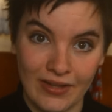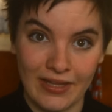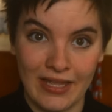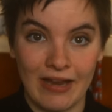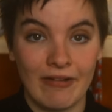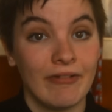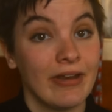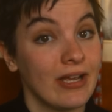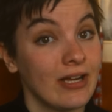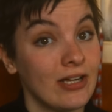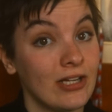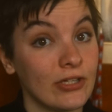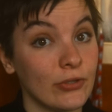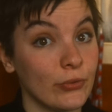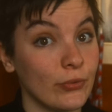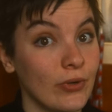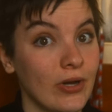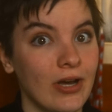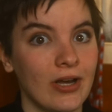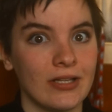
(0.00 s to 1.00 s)
Gary
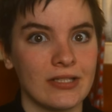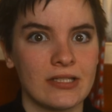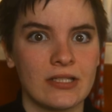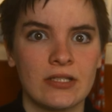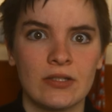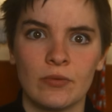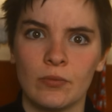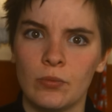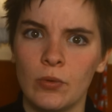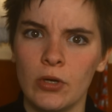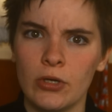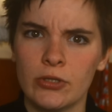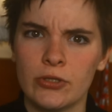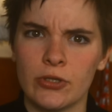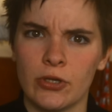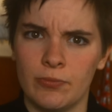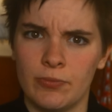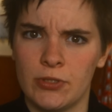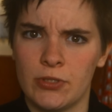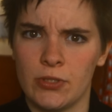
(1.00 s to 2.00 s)
Arnold asks, what
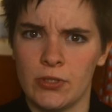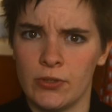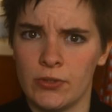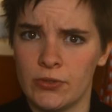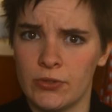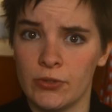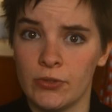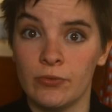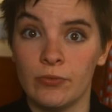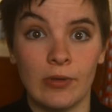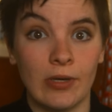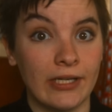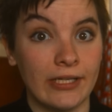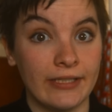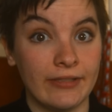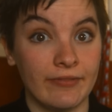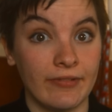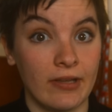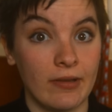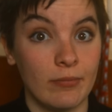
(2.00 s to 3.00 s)
jobs do you do while
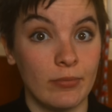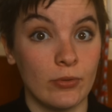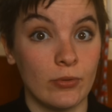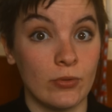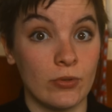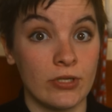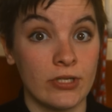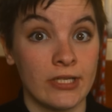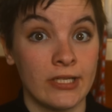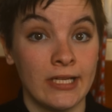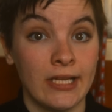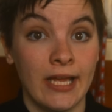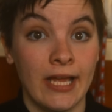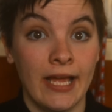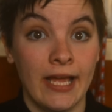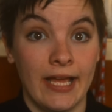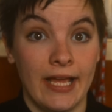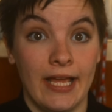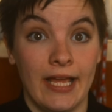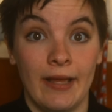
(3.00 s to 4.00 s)
living abroad?
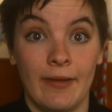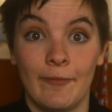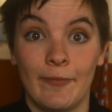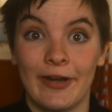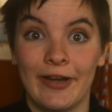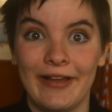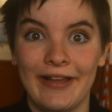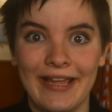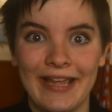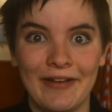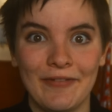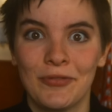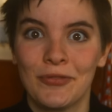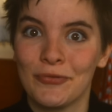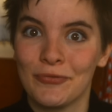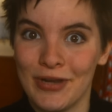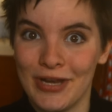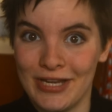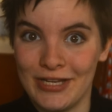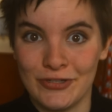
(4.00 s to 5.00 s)
Um, well, I have
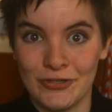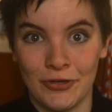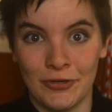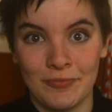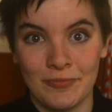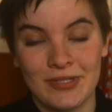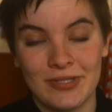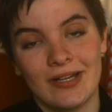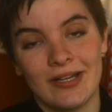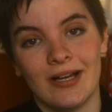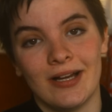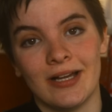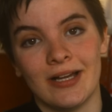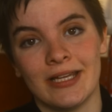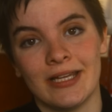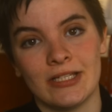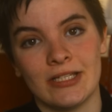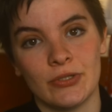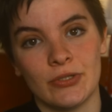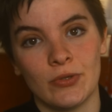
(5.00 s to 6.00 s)
three jobs.
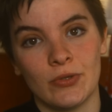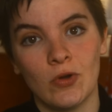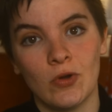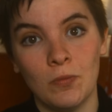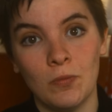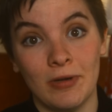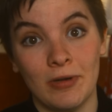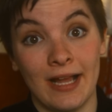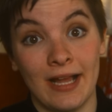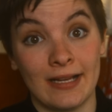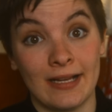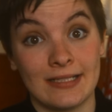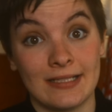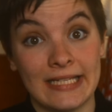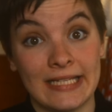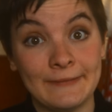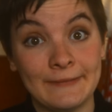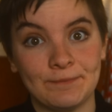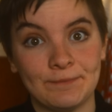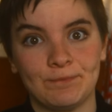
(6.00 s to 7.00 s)
I do corporate
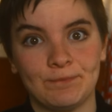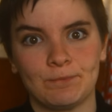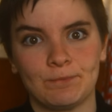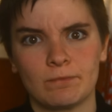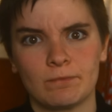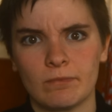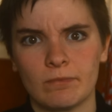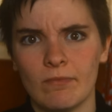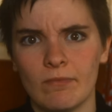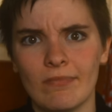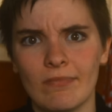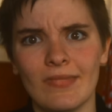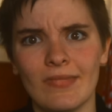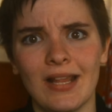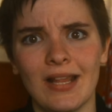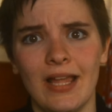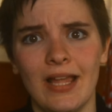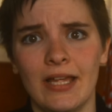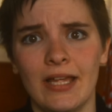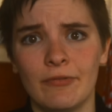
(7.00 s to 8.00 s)
acting,
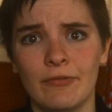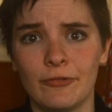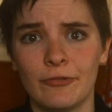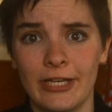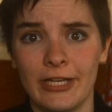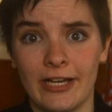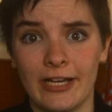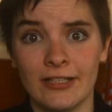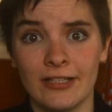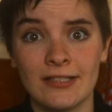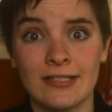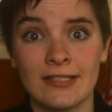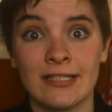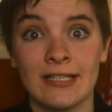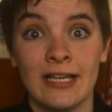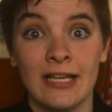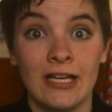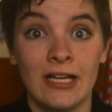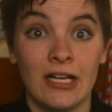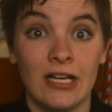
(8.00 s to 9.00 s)
uh, freelance.
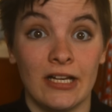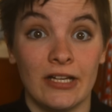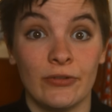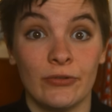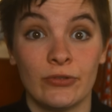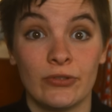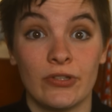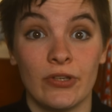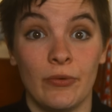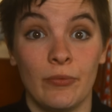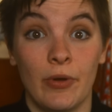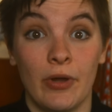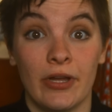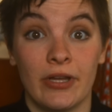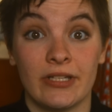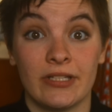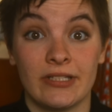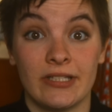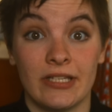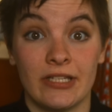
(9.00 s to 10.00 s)
I also
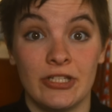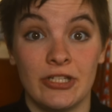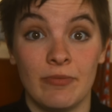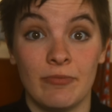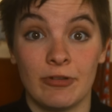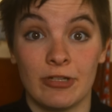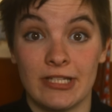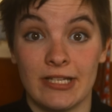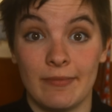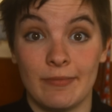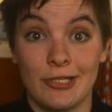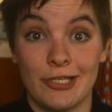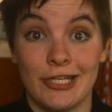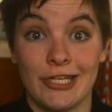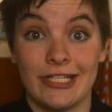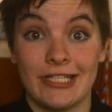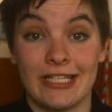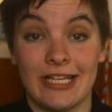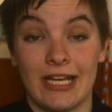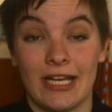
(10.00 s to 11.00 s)
work as a gym
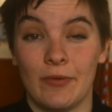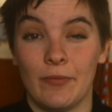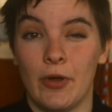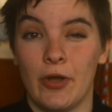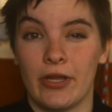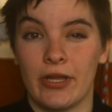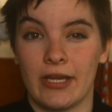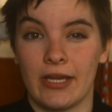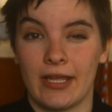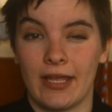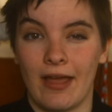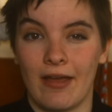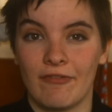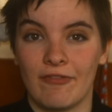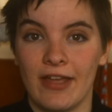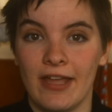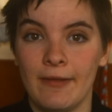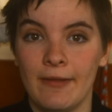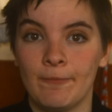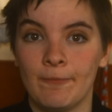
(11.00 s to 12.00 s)
receptionist and I work in a
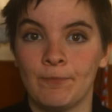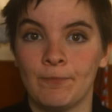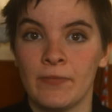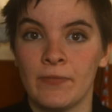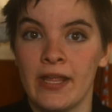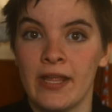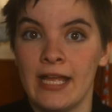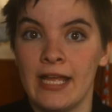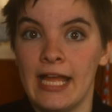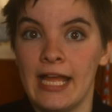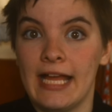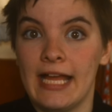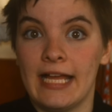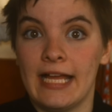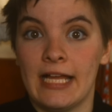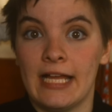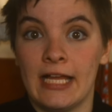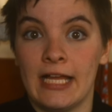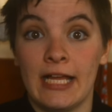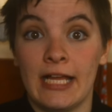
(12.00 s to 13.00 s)
cafe.
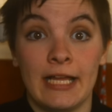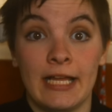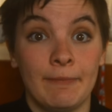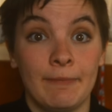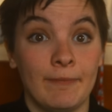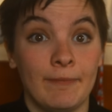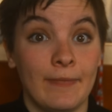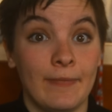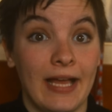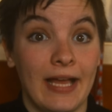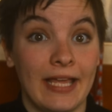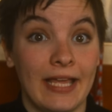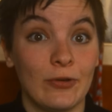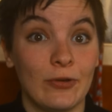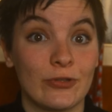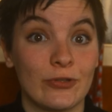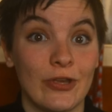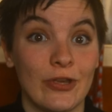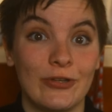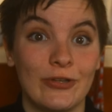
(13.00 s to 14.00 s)
Um, I
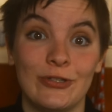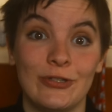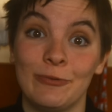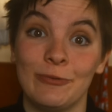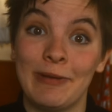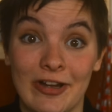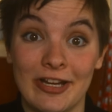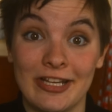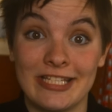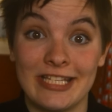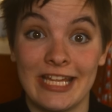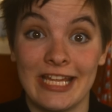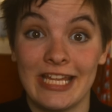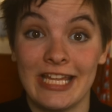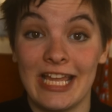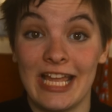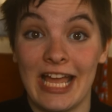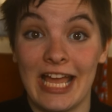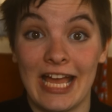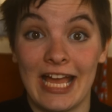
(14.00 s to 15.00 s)
also do
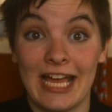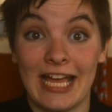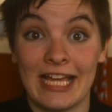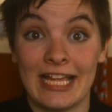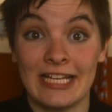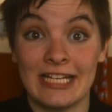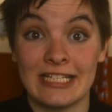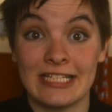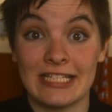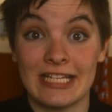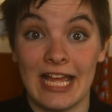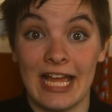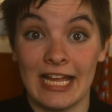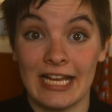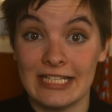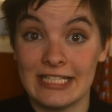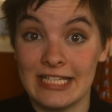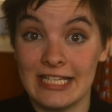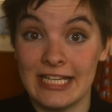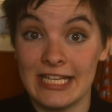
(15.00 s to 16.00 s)
writing and
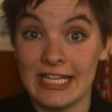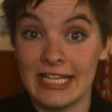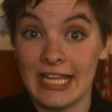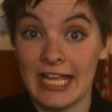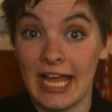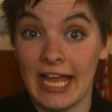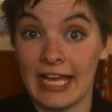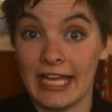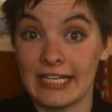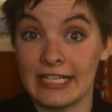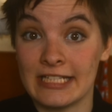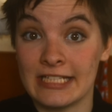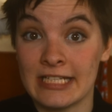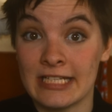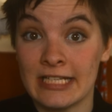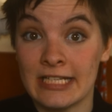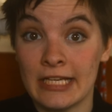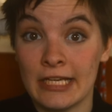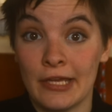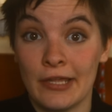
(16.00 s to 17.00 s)
acting and
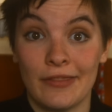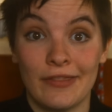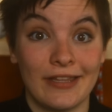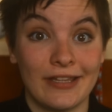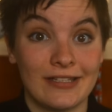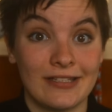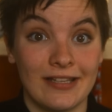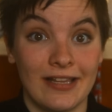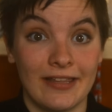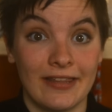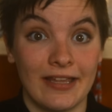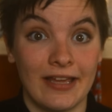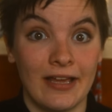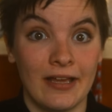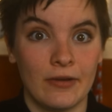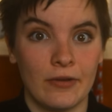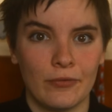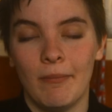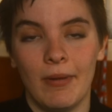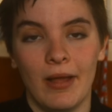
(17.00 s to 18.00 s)
things like
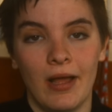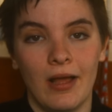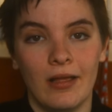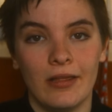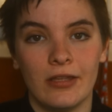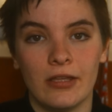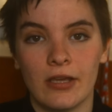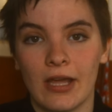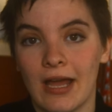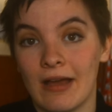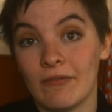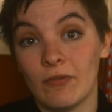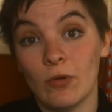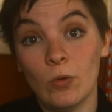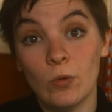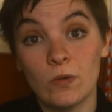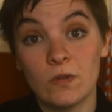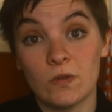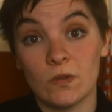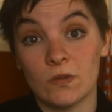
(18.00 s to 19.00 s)
that. But you have
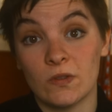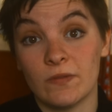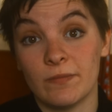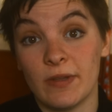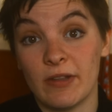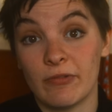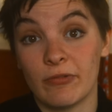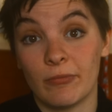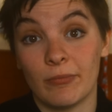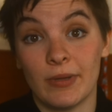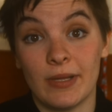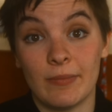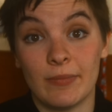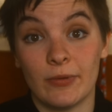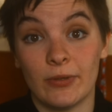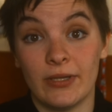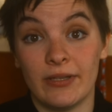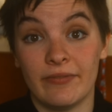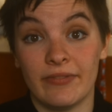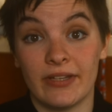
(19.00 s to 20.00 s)
all sorts of different
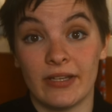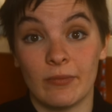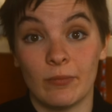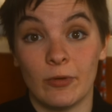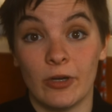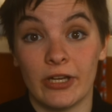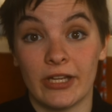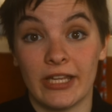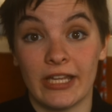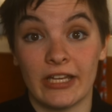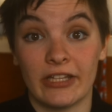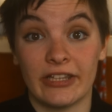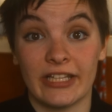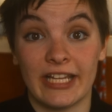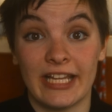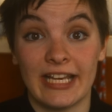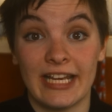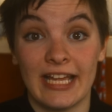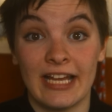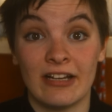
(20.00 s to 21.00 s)
people living and working on
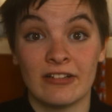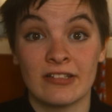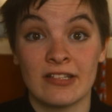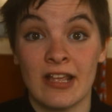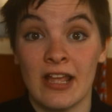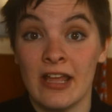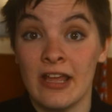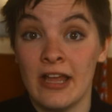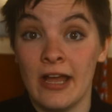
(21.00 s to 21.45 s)
the canals.